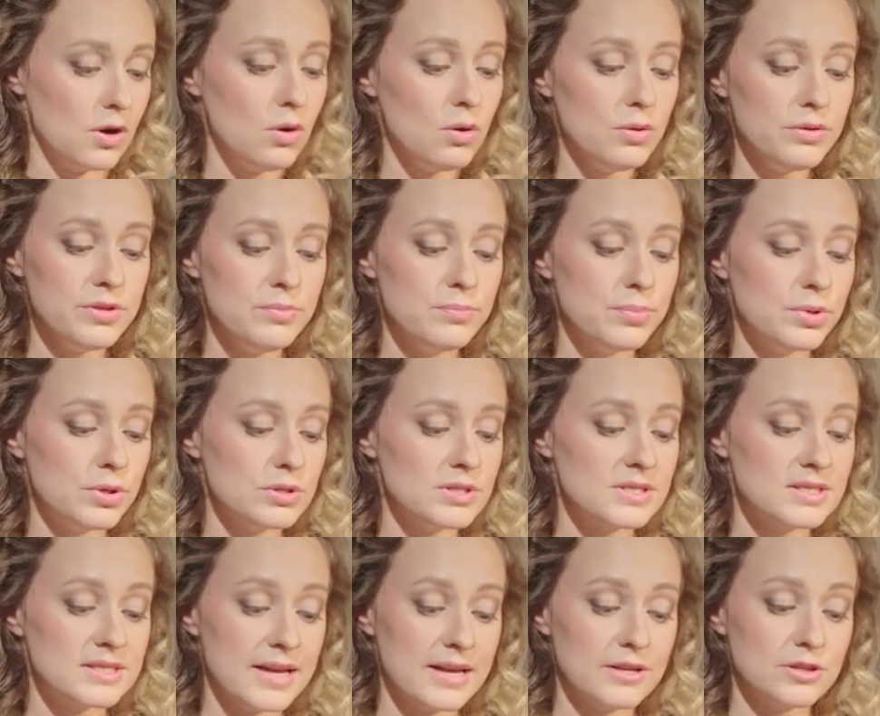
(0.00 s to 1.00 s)
All the
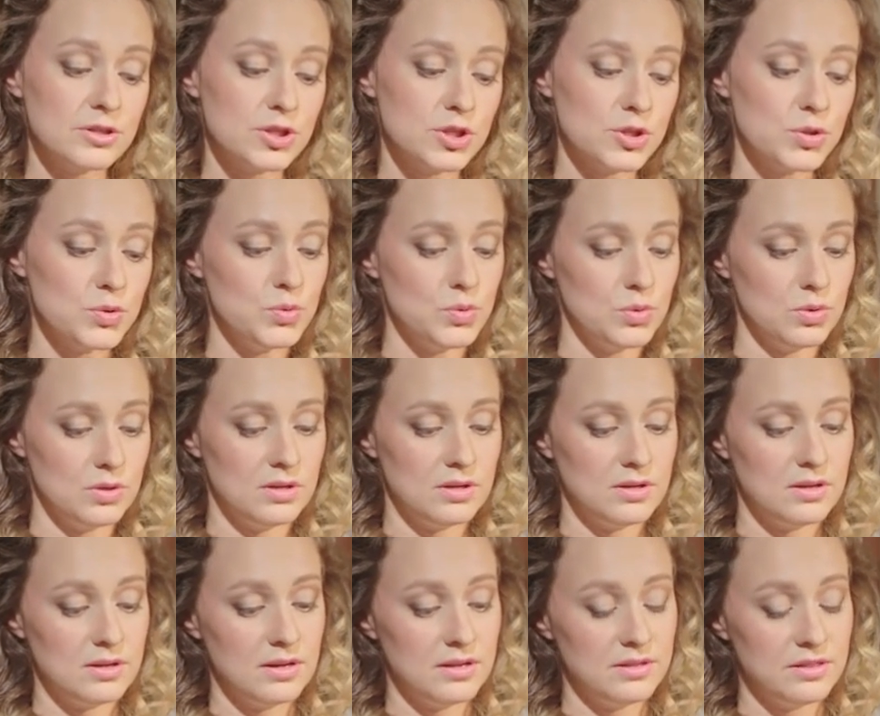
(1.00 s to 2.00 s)
birds sang too,
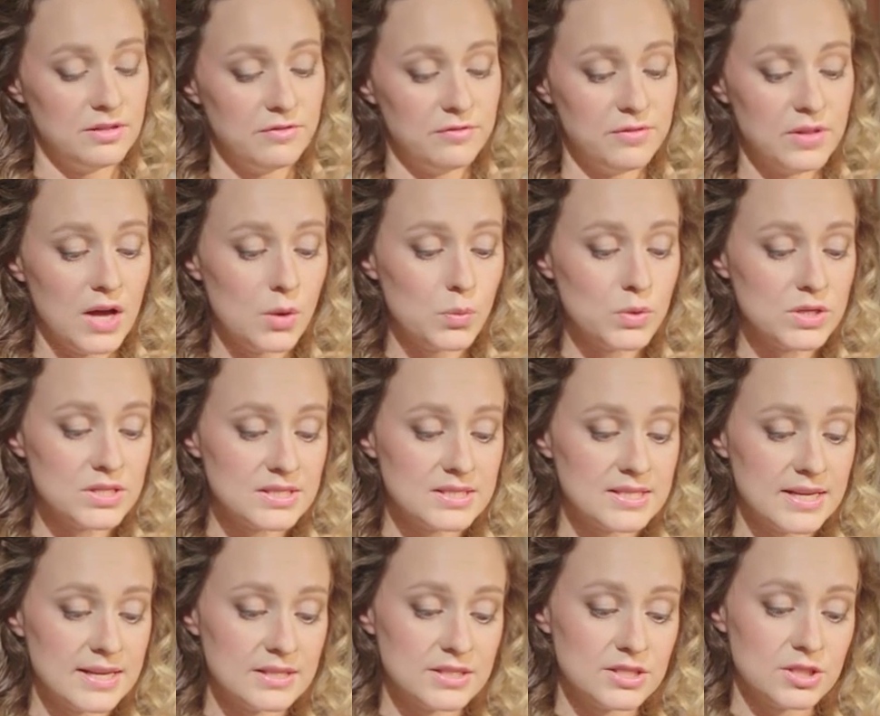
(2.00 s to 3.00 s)
and the flowers
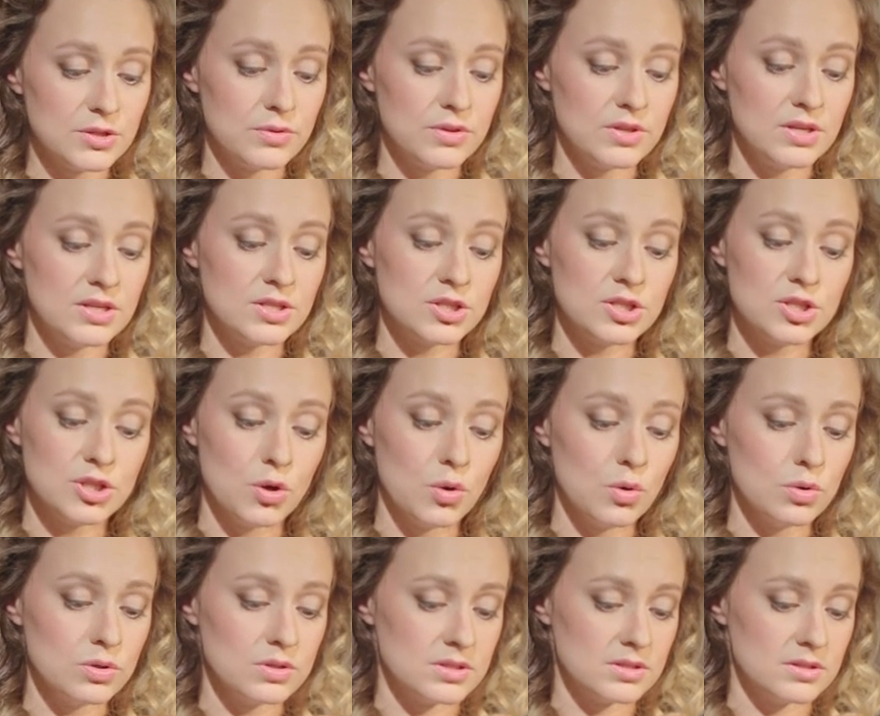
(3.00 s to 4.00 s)
danced on their
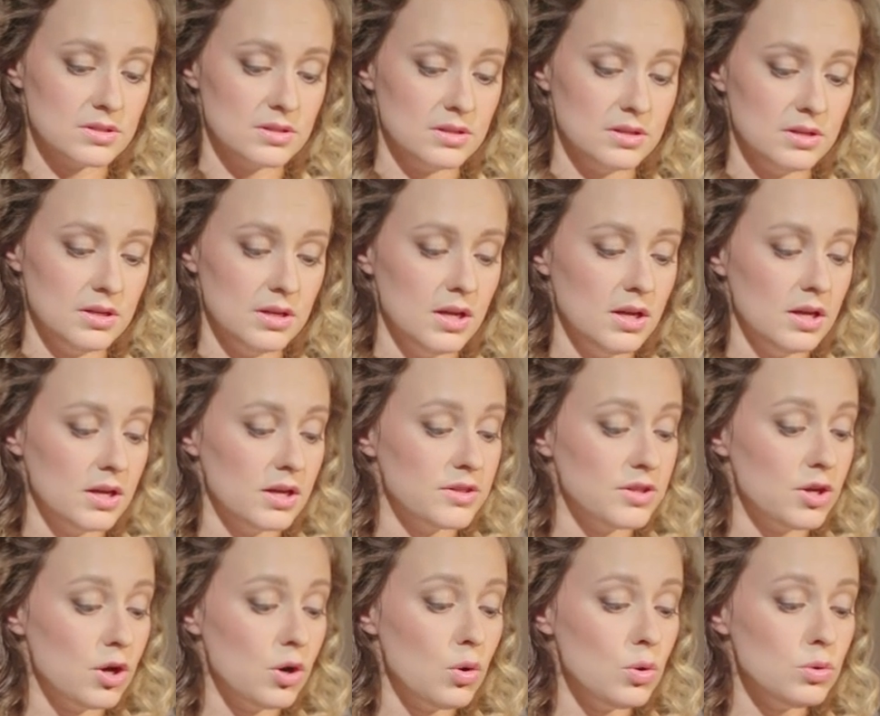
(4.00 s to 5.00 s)
stalks,
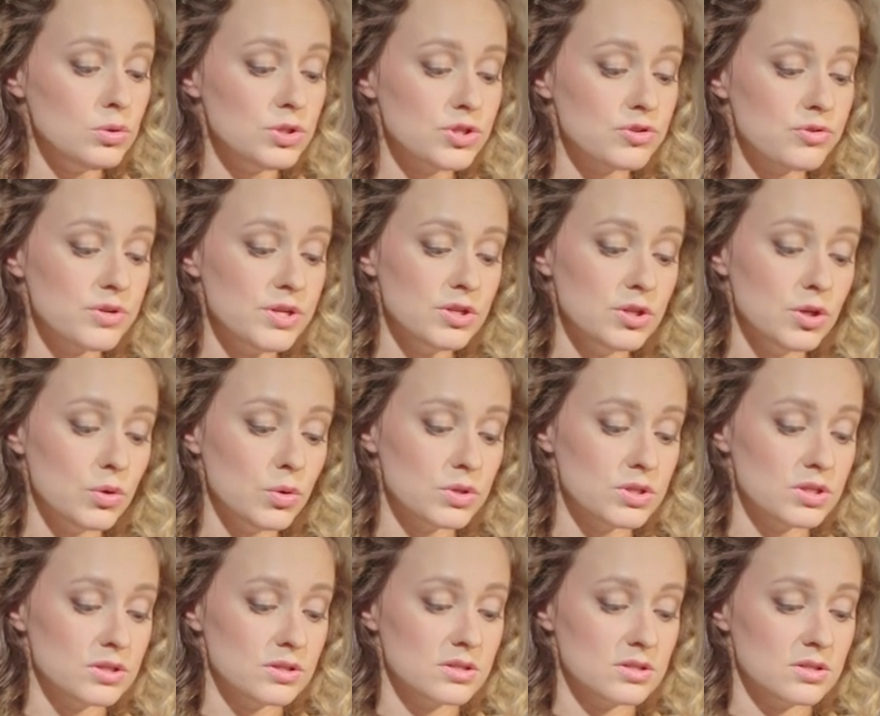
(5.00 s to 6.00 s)
and the old tree
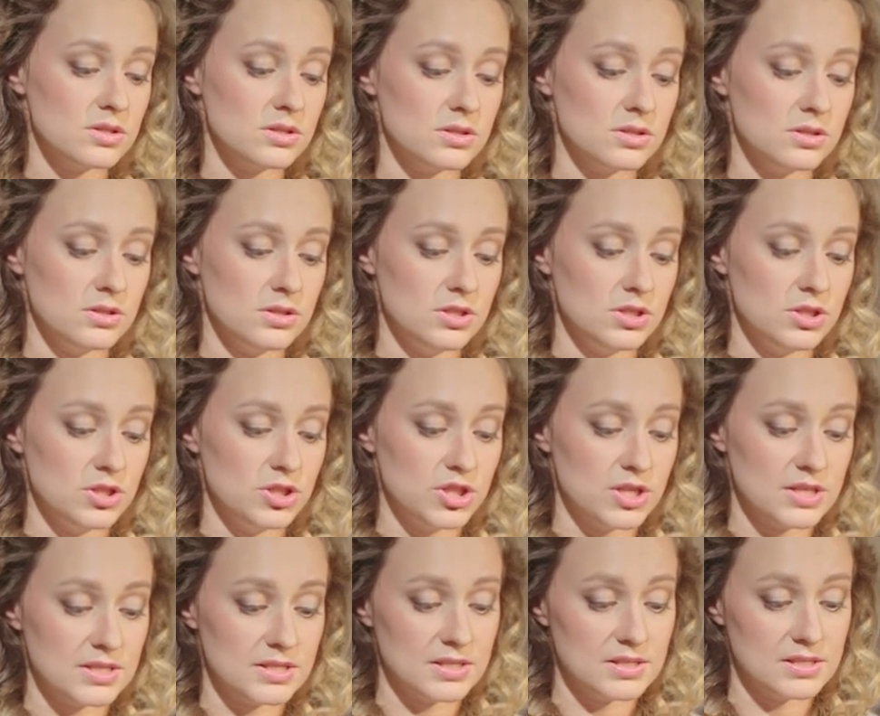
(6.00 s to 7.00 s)
nodded,
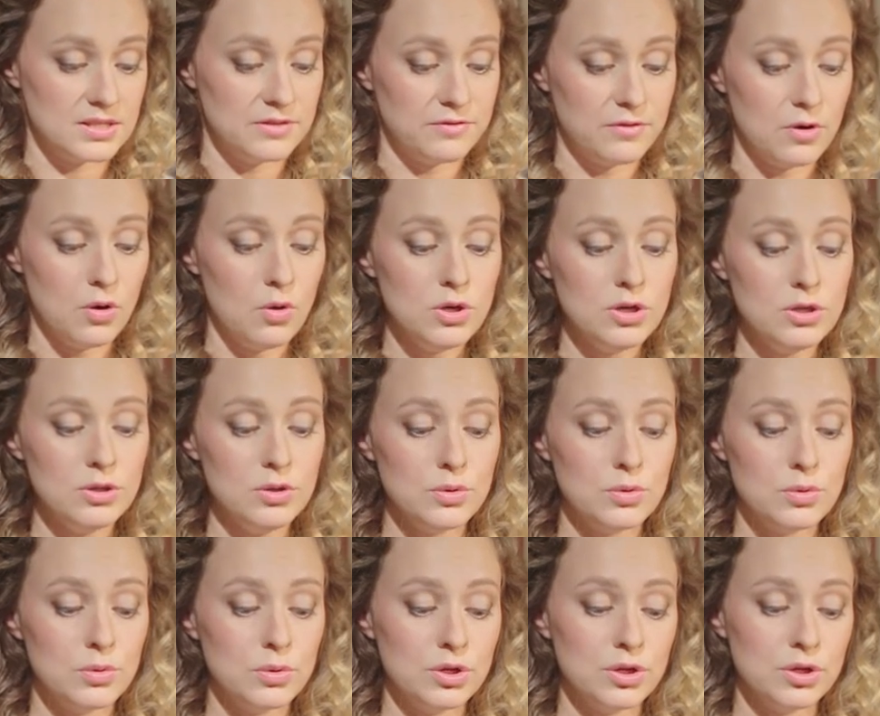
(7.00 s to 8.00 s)
just as if Ole
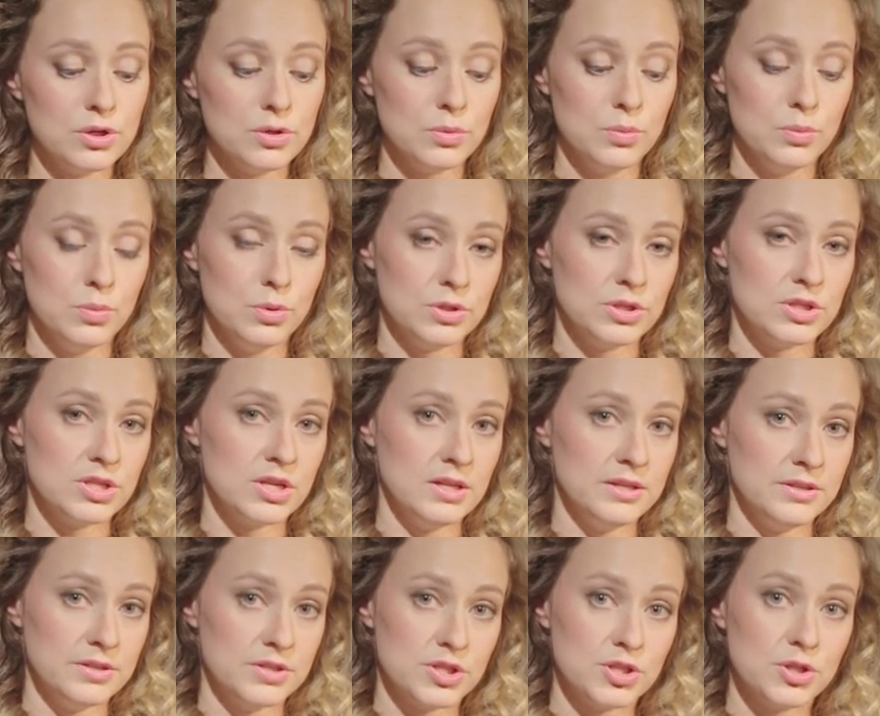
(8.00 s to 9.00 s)
Lukoje were
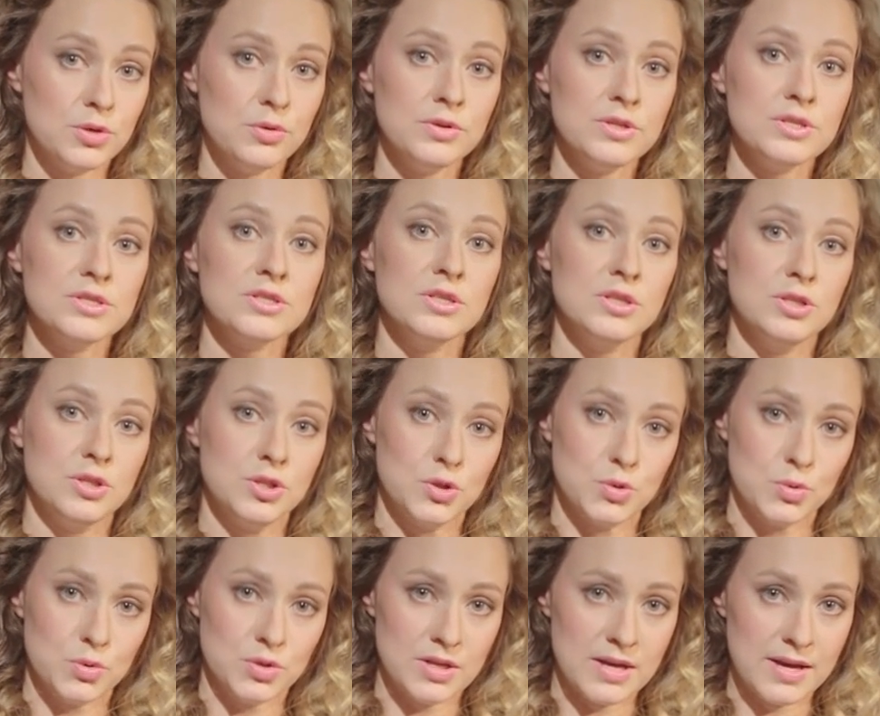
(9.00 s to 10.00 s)
telling stories
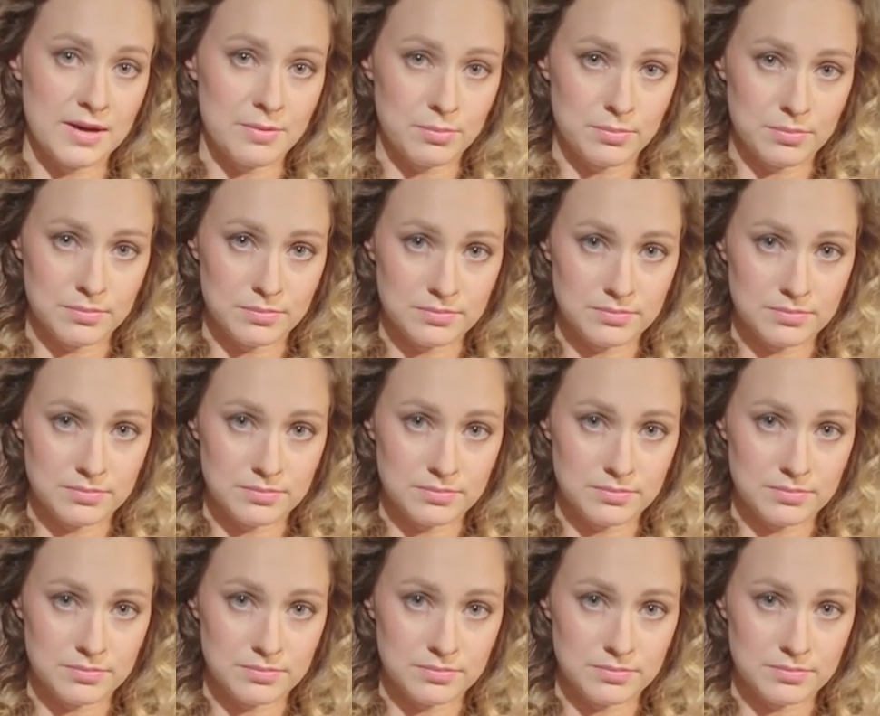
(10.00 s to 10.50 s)
to them.